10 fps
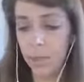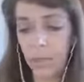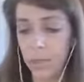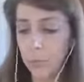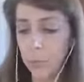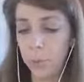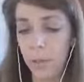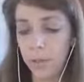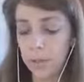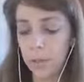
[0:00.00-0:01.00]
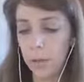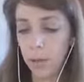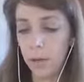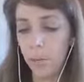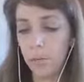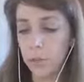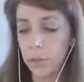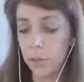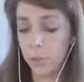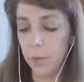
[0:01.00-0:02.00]
any of your products there, whether
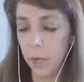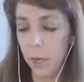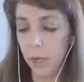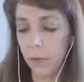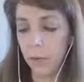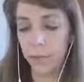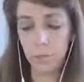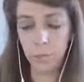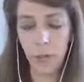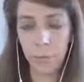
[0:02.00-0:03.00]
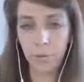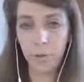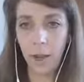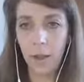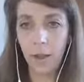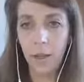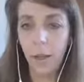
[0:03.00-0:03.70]
it's your blog, whether it's Shopify,